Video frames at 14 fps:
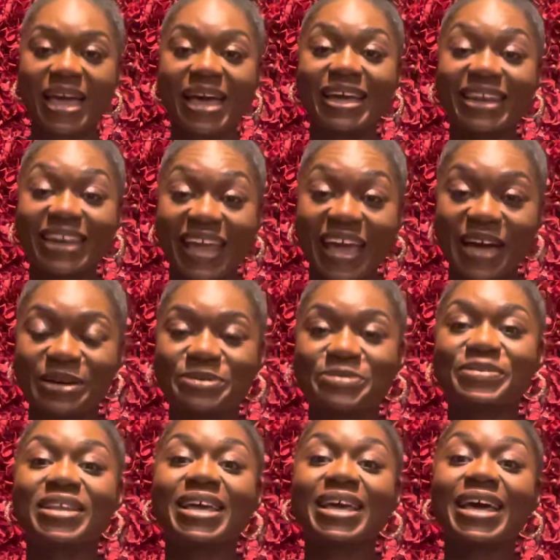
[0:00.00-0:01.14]
Now,
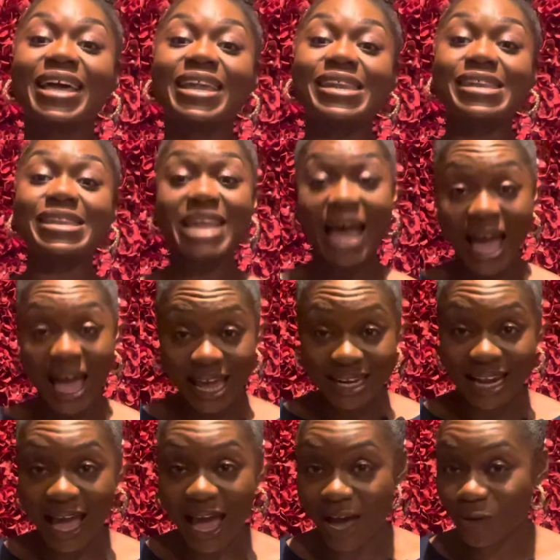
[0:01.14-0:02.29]
9
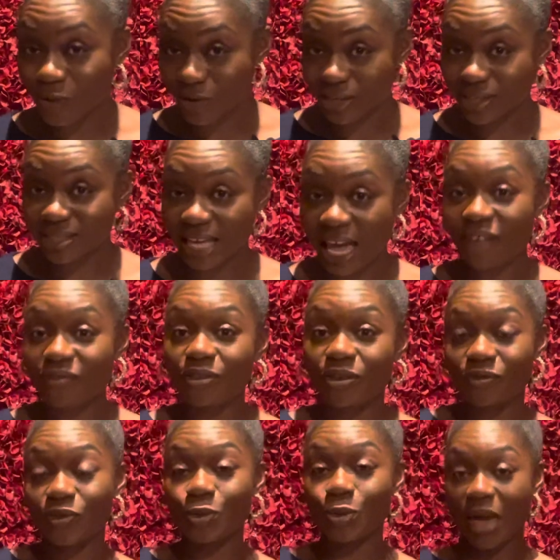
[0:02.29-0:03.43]
hours after
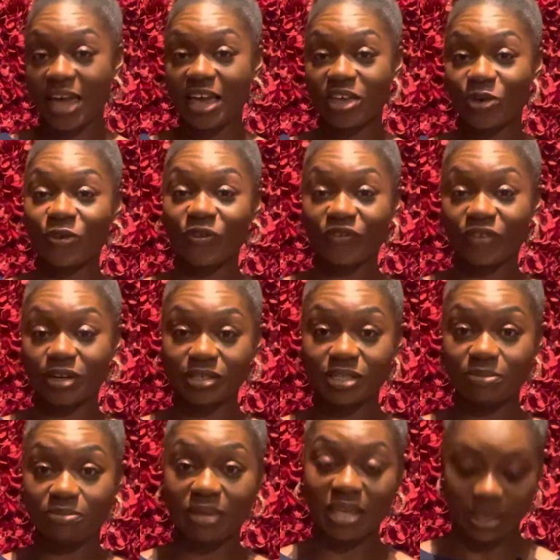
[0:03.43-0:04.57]
you ate your first
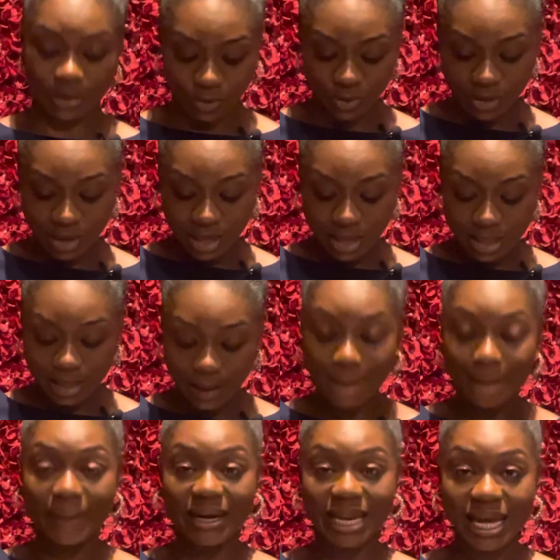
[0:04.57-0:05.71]
meal, the
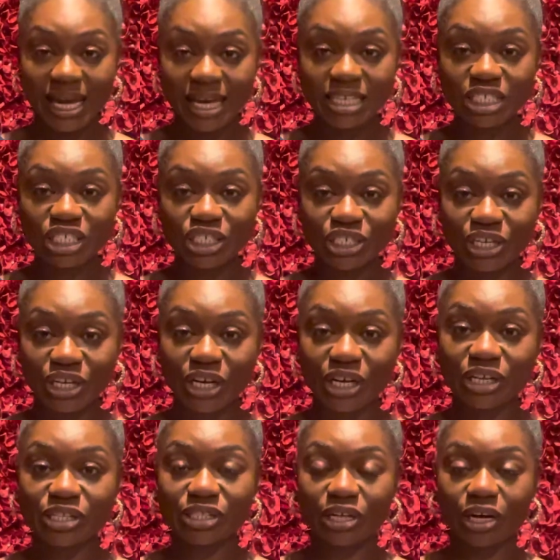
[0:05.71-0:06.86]
blood sugar
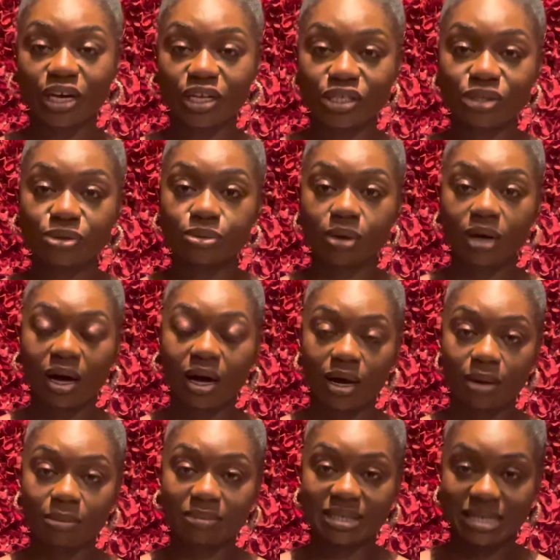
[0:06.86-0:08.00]
starts to
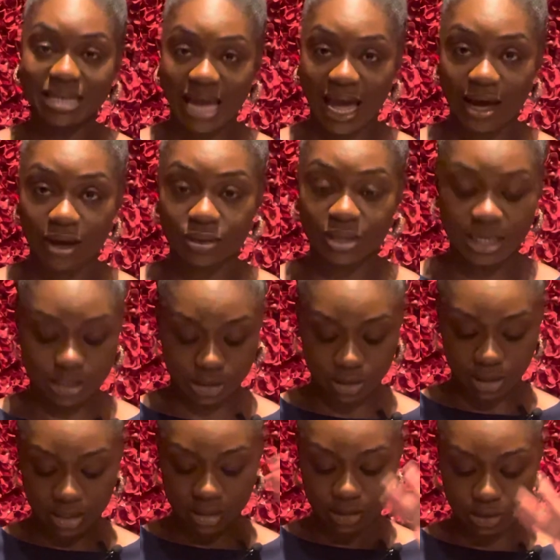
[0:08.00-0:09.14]
come down. It
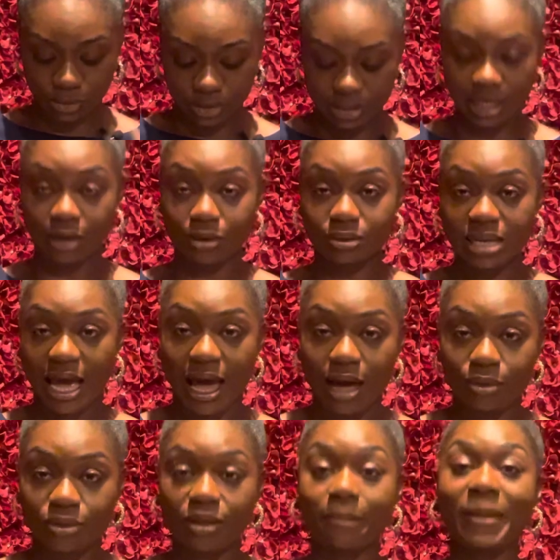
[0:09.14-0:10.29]
starts to settle
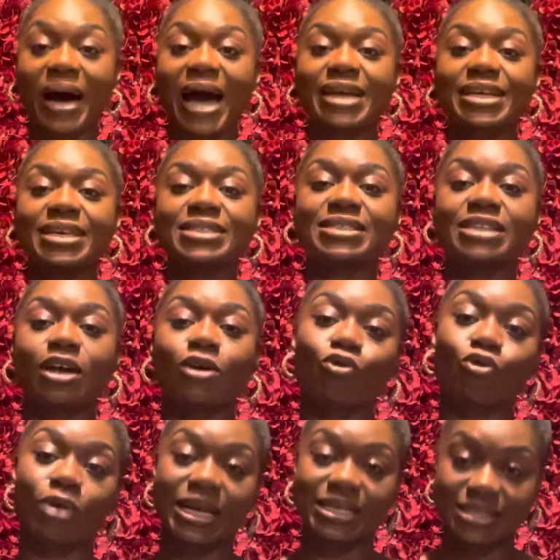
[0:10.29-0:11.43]
down. The body is now
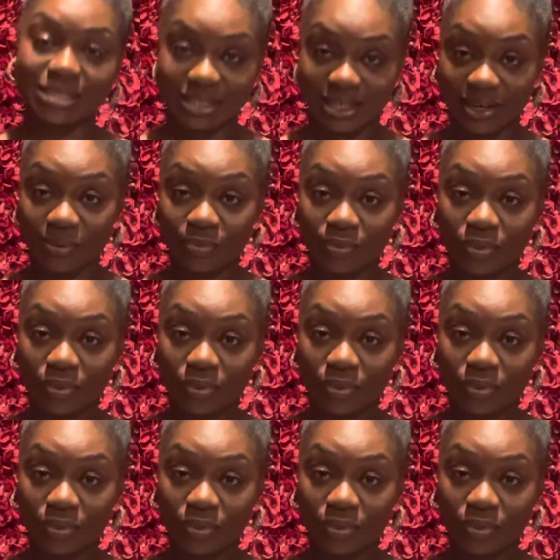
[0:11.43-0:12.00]
resting.